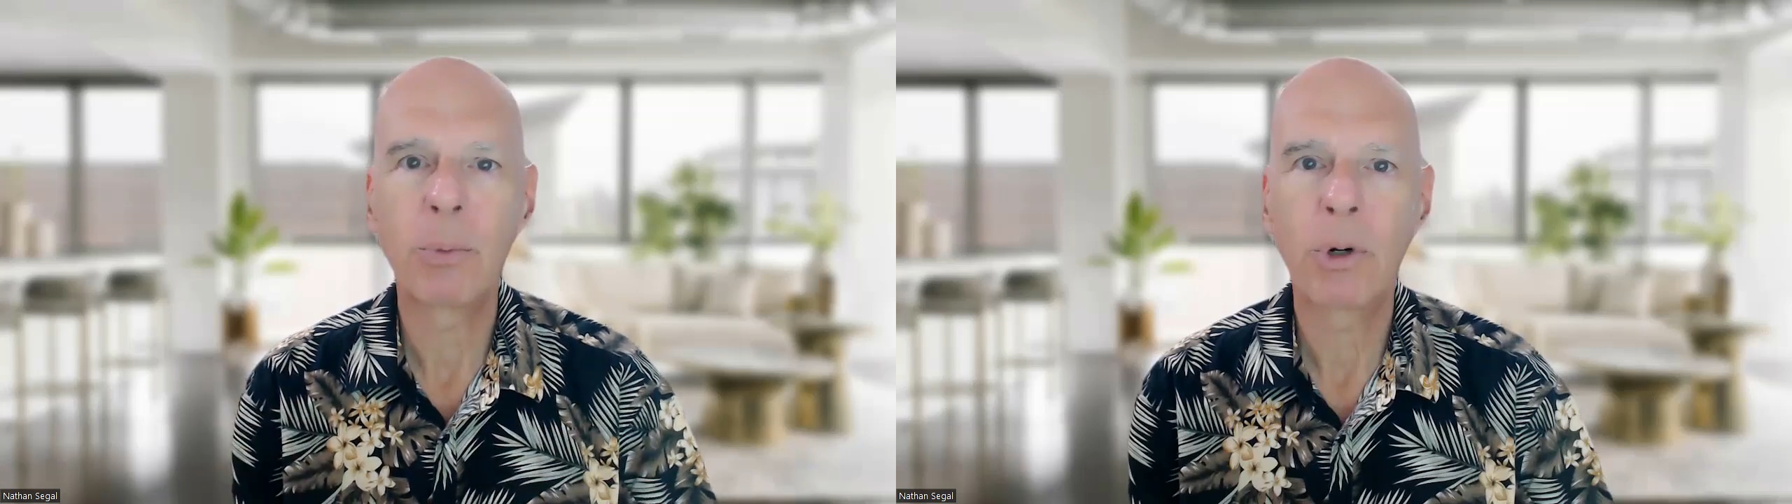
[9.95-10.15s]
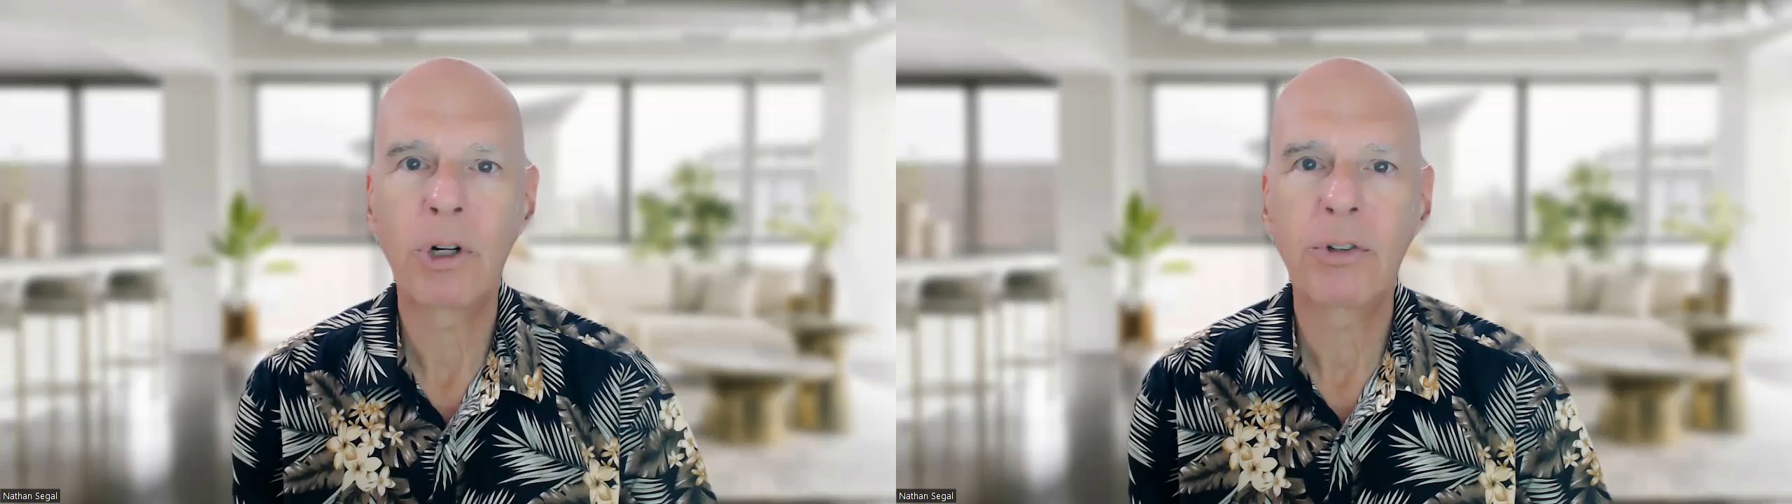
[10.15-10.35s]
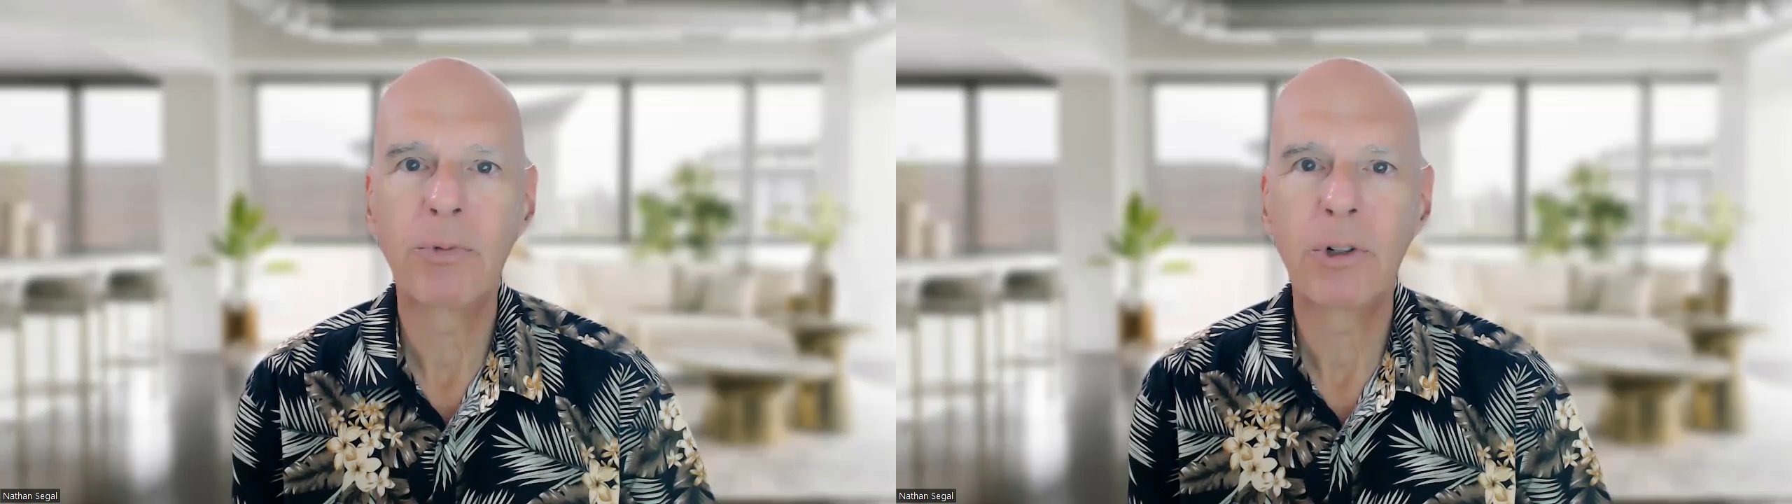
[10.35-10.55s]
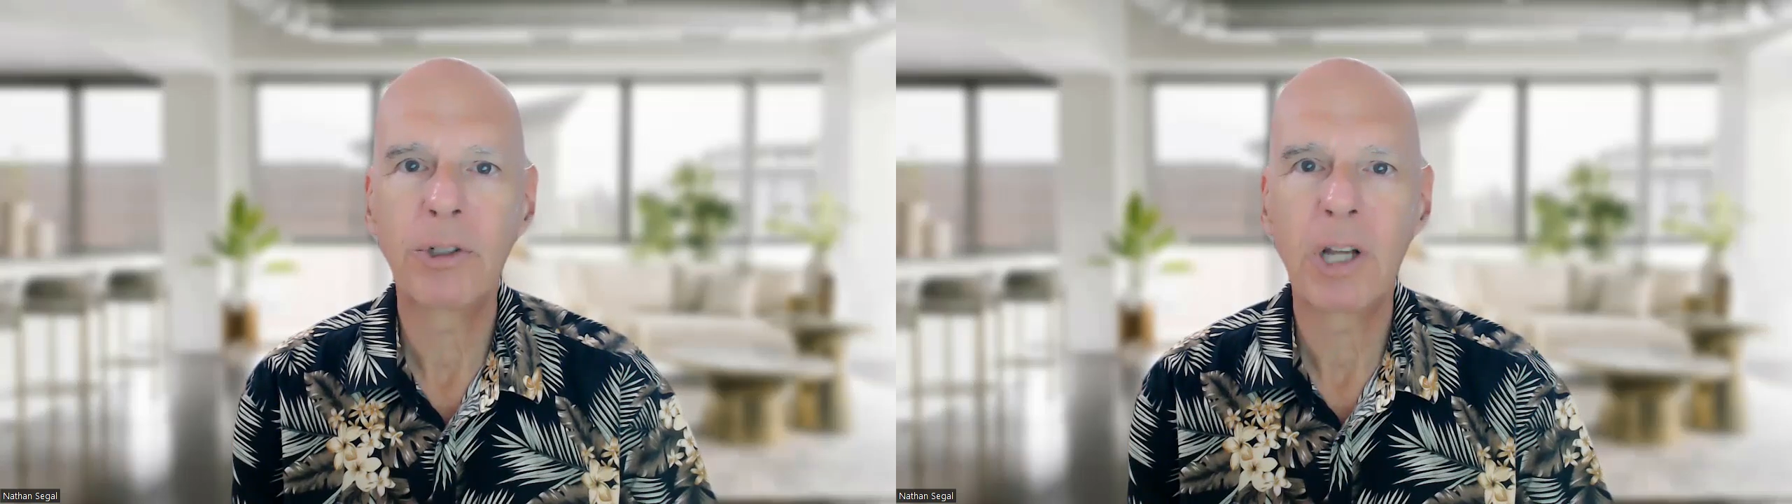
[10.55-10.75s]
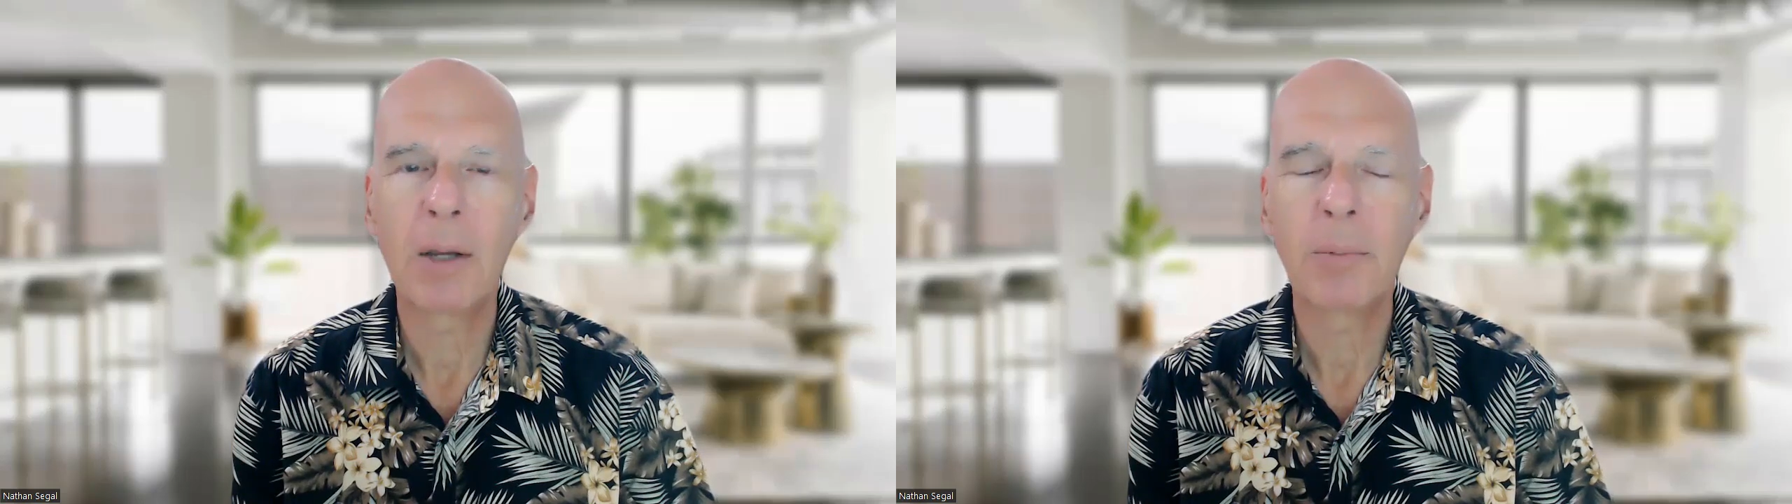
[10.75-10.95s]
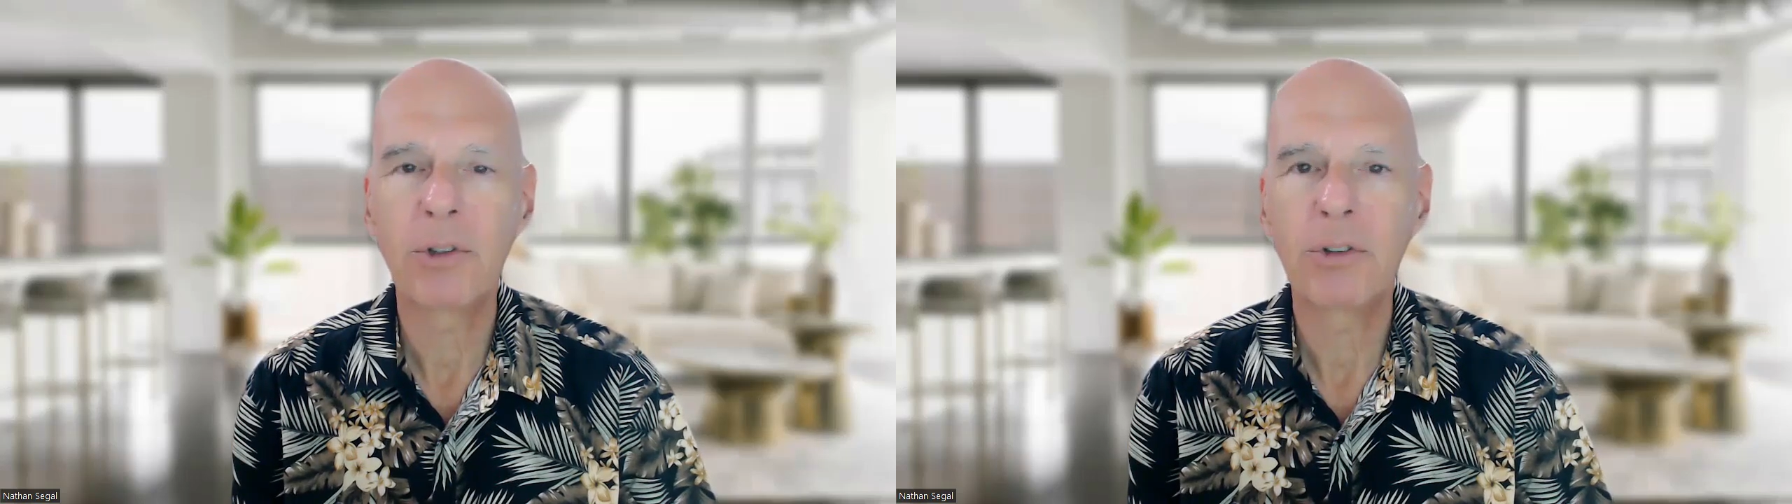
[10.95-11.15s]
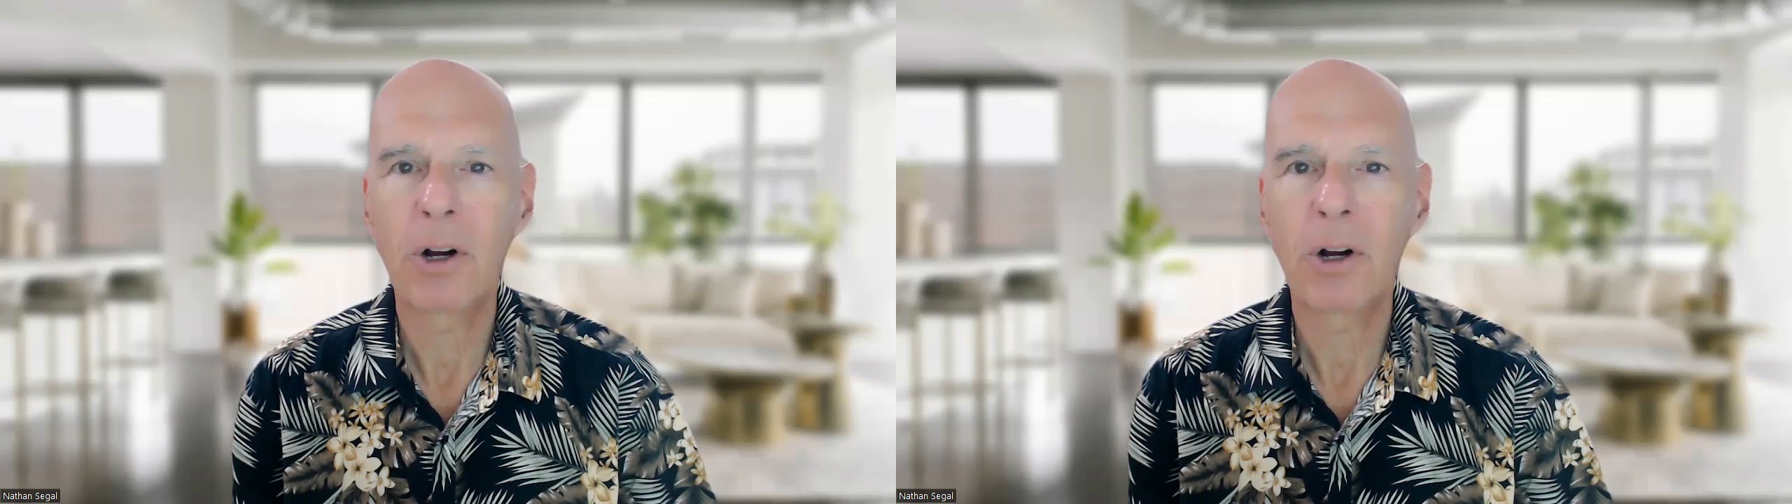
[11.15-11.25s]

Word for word: work full time as